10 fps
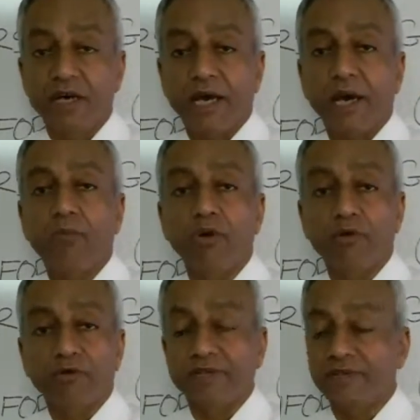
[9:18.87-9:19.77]
about
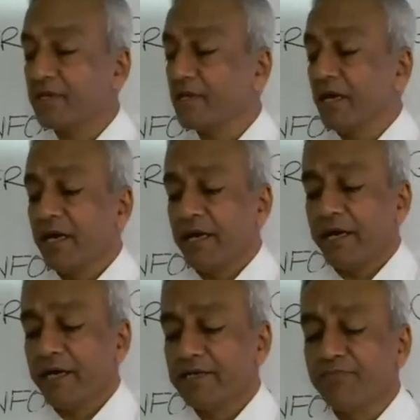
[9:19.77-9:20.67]
risk
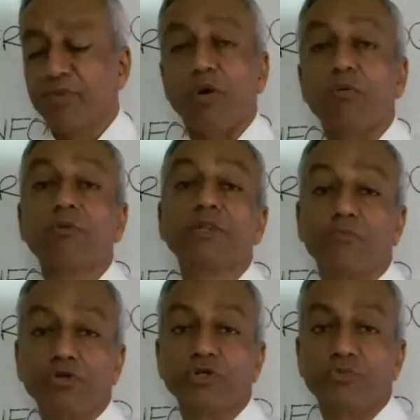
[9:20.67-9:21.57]
is probably the
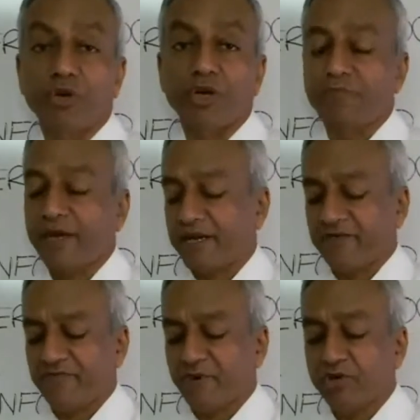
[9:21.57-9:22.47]
most important paragraph
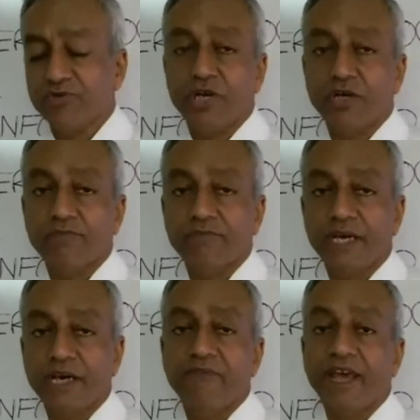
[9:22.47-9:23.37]
because
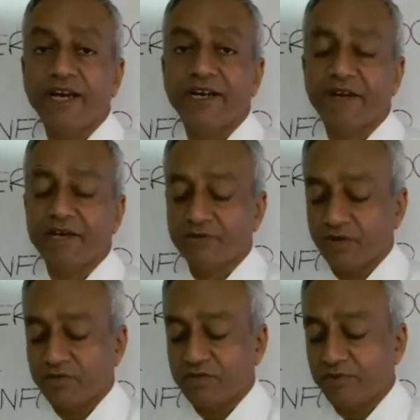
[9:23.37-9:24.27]
every activity has
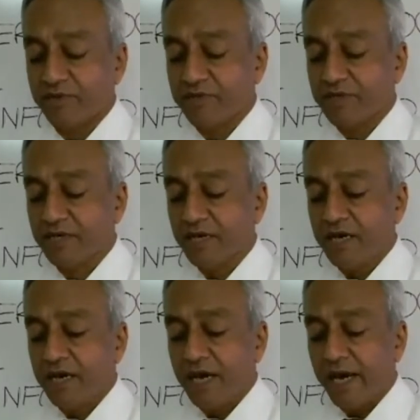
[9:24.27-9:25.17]
got some risk,
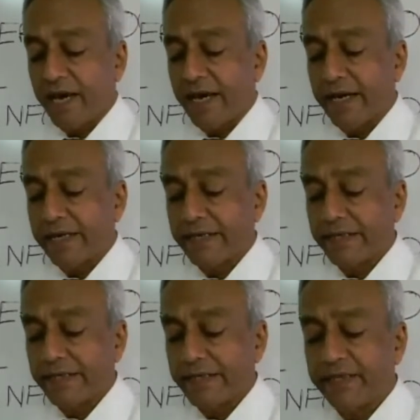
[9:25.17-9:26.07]
and
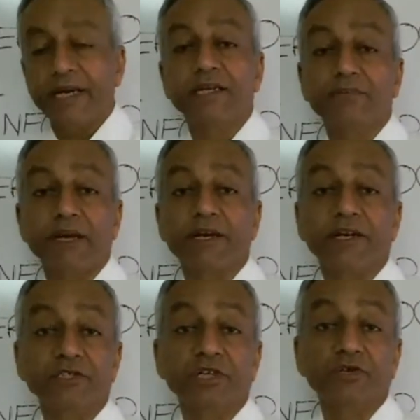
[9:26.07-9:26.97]
it is my
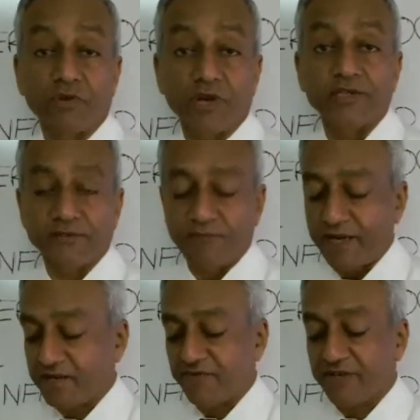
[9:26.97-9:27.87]
intention to read this
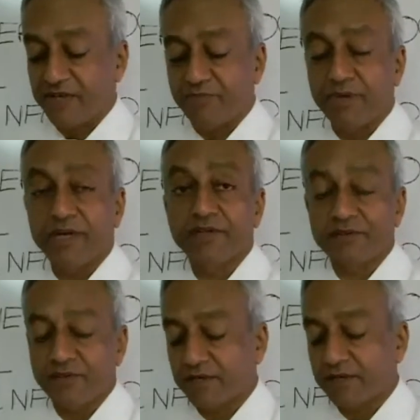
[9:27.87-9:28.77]
paragraph and complete
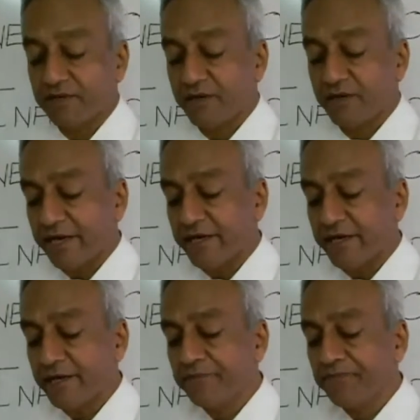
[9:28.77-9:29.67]
this in great detail.